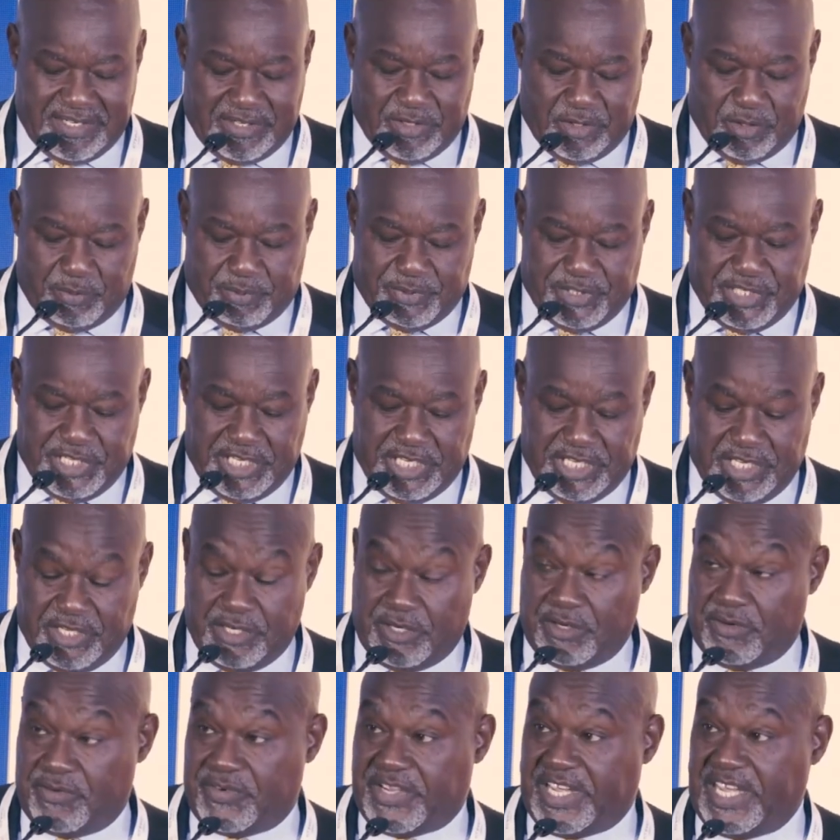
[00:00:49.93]
Group
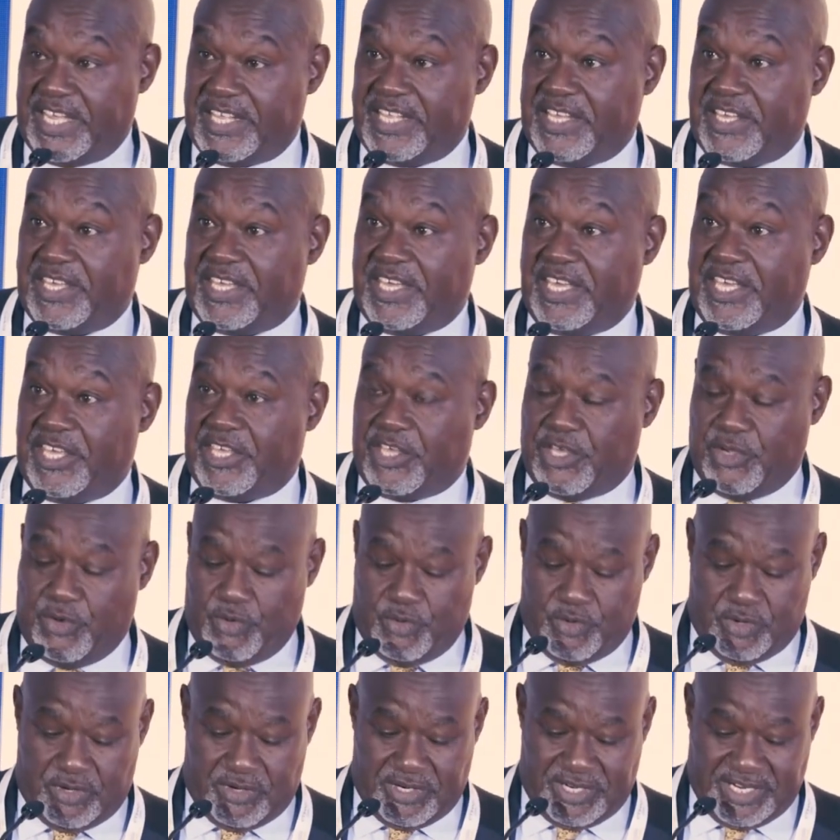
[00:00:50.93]
CEO of Kenya KQ
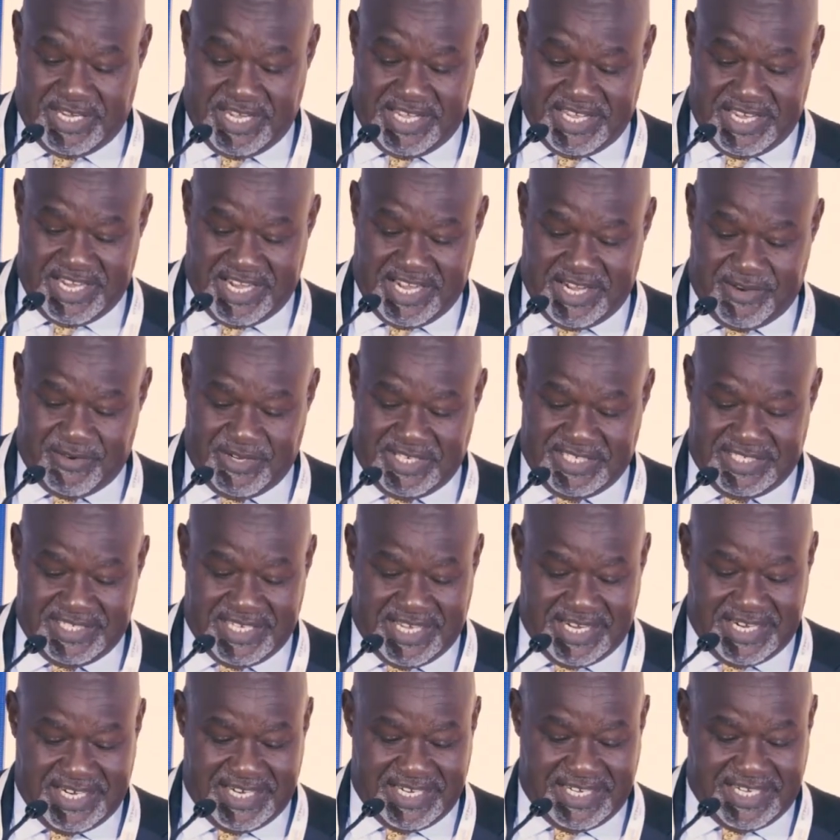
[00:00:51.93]
or Kenya Airways,
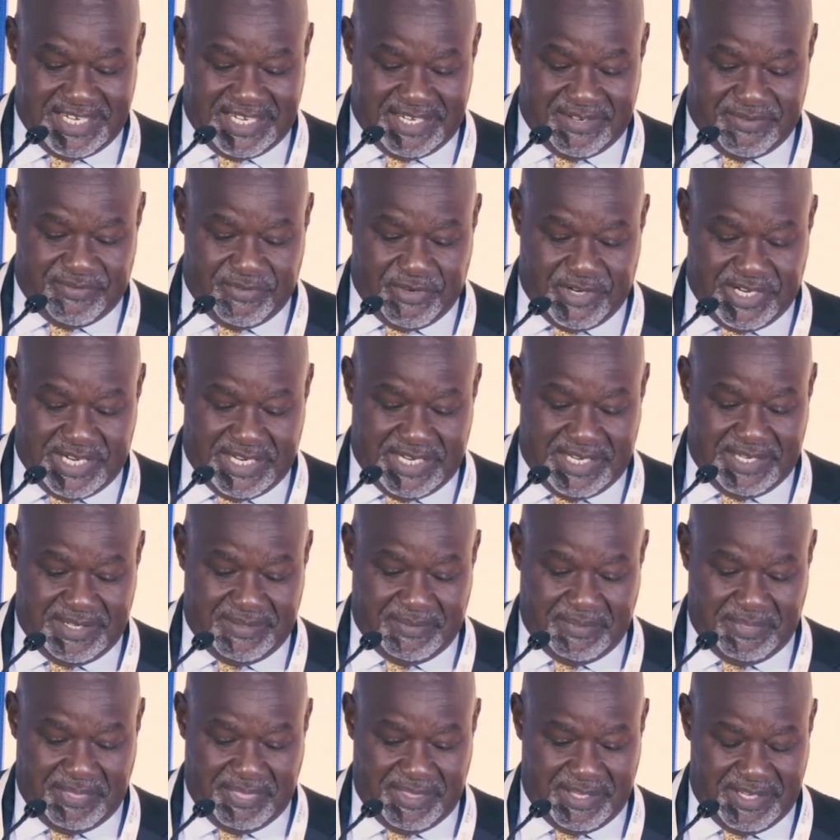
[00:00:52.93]
Alan Kilavuka.
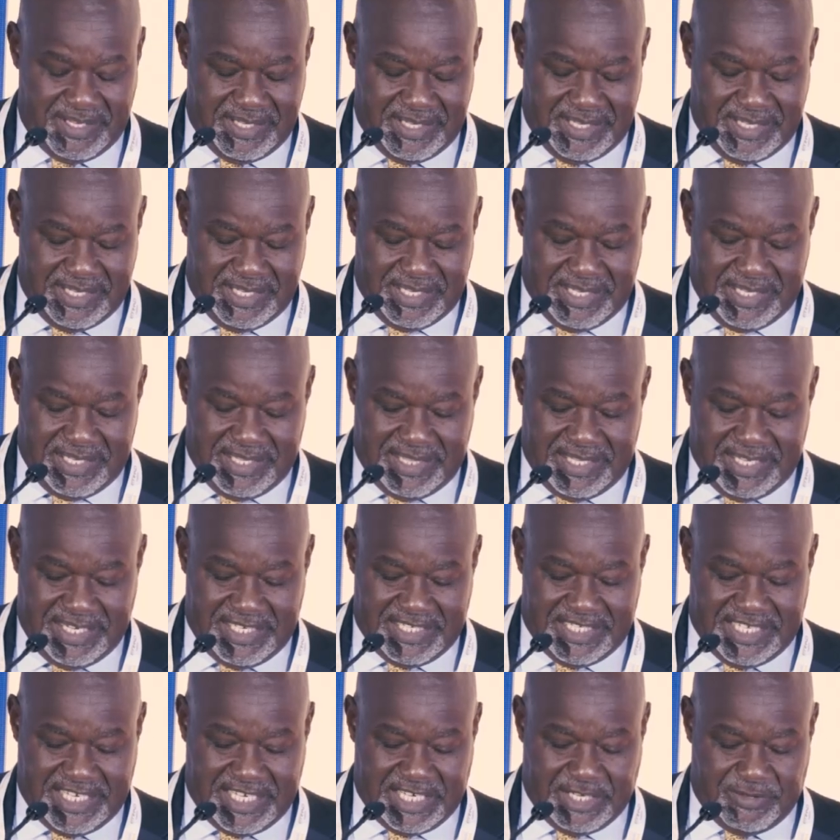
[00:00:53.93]
The
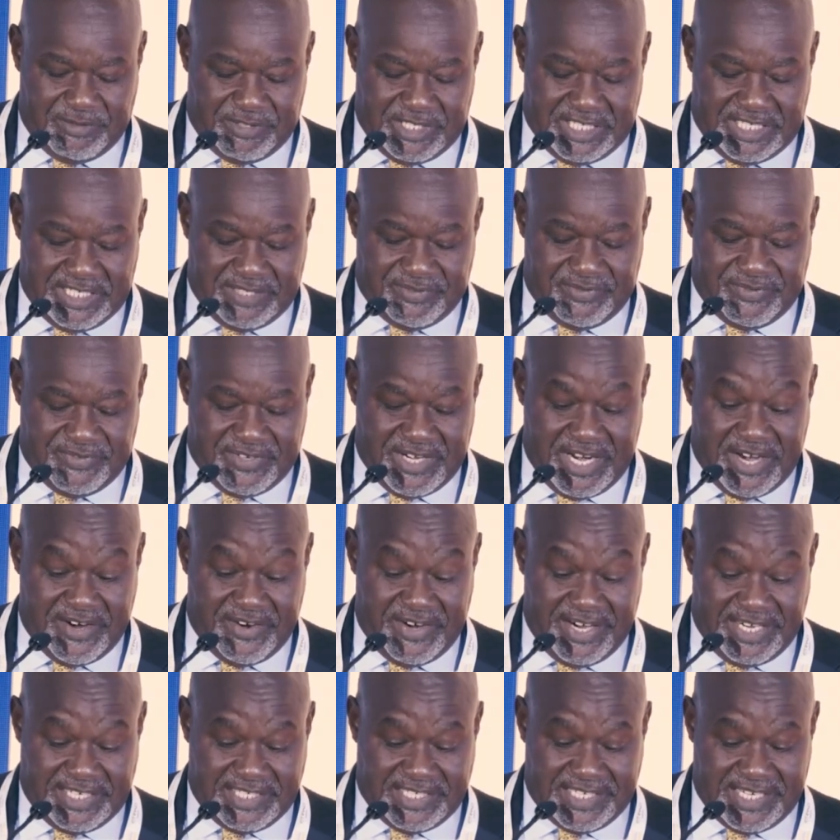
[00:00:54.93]
Executive
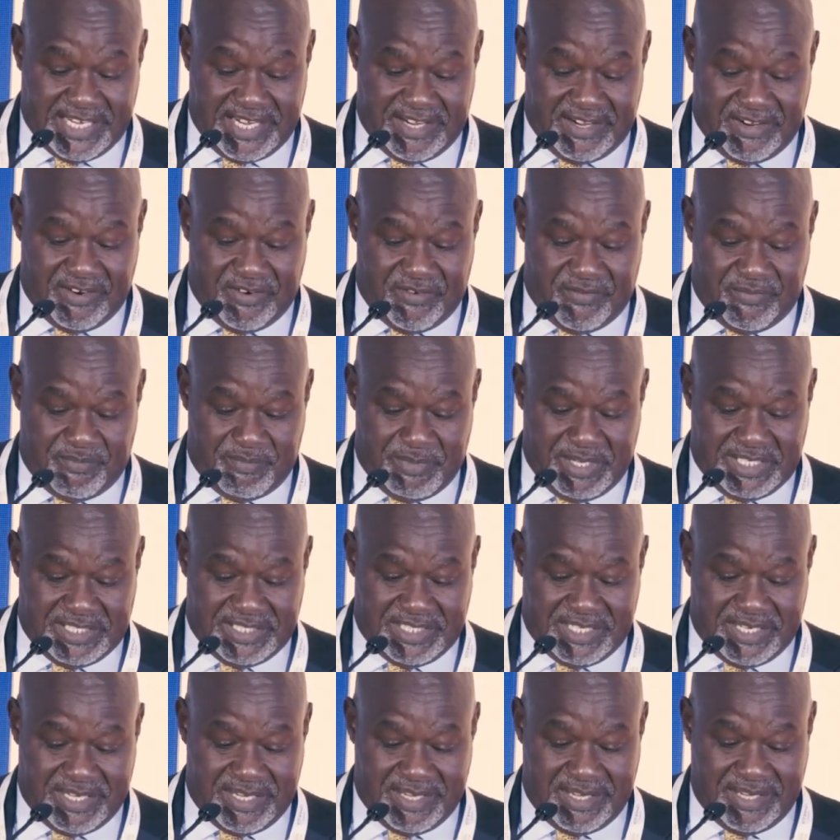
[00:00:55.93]
Director of
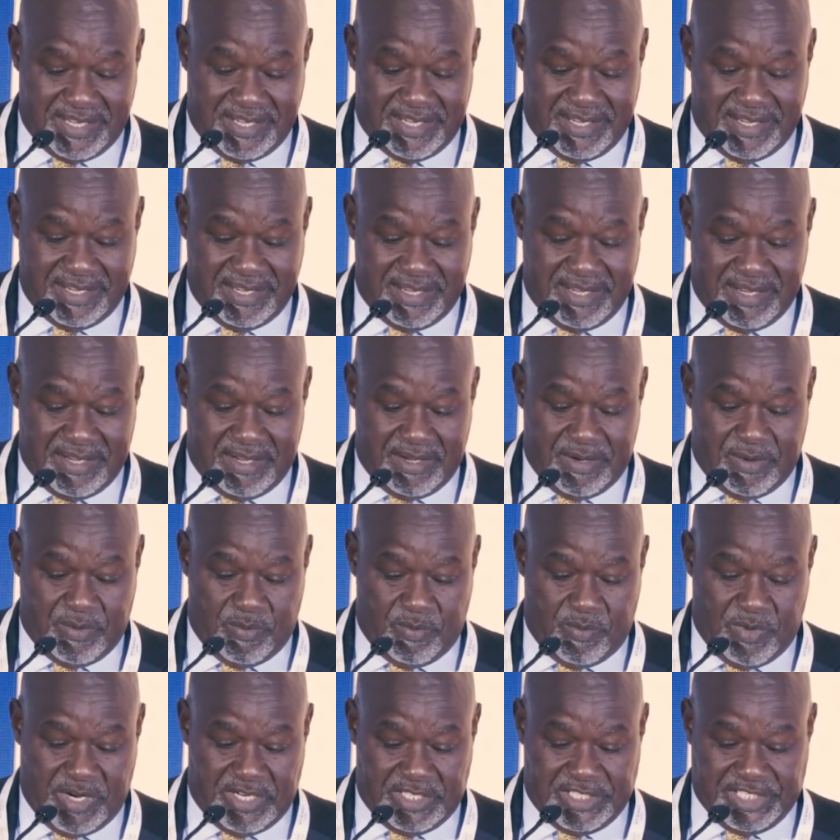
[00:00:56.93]
Messe
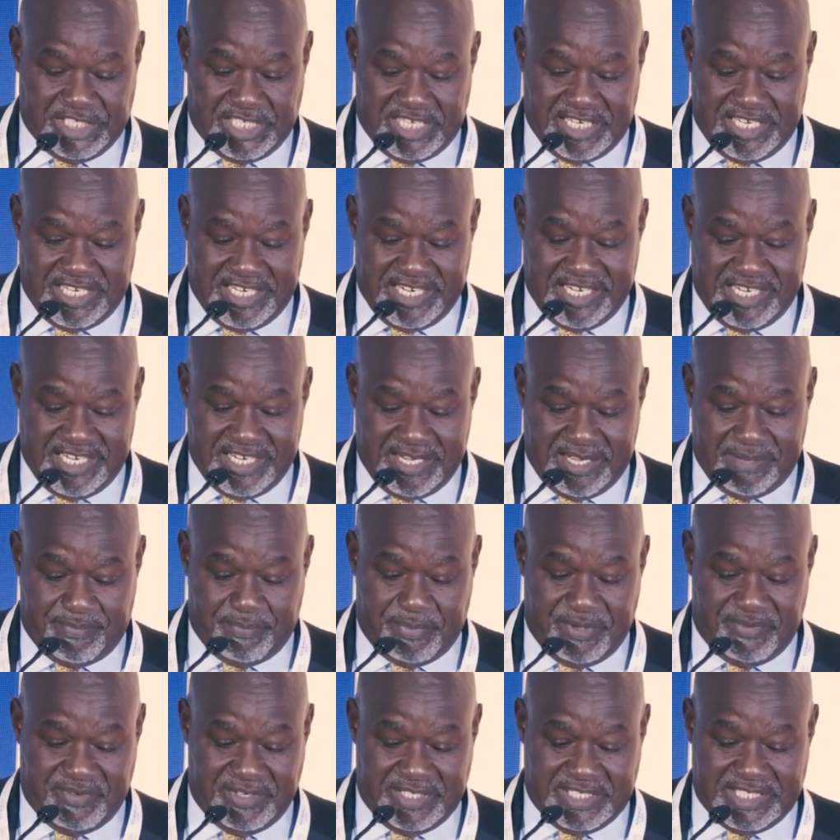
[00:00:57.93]
Mention India
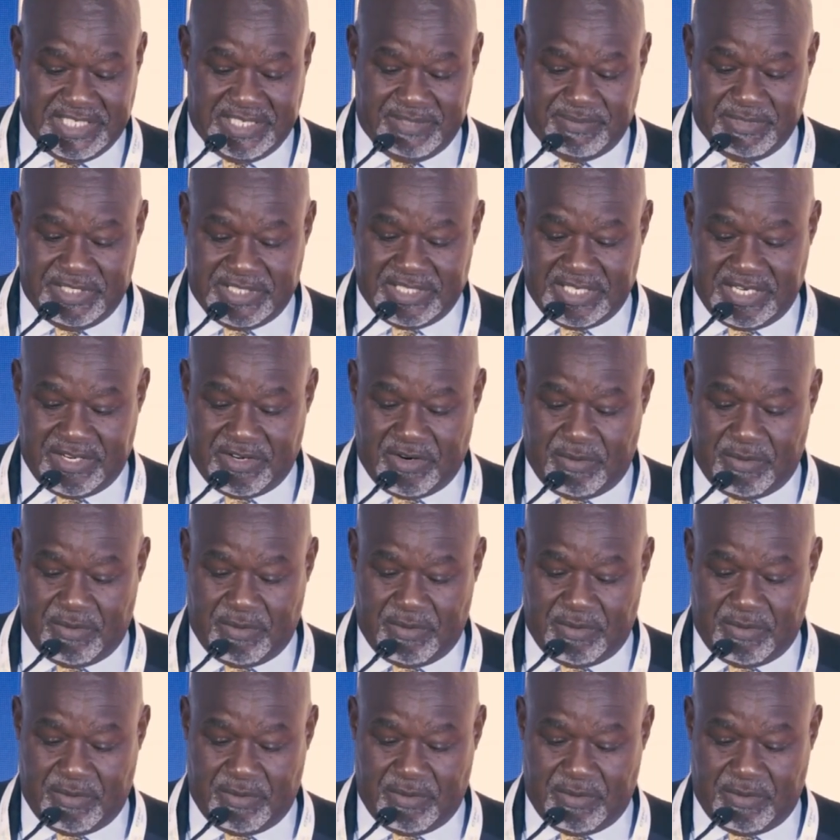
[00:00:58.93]
PBT, Mr.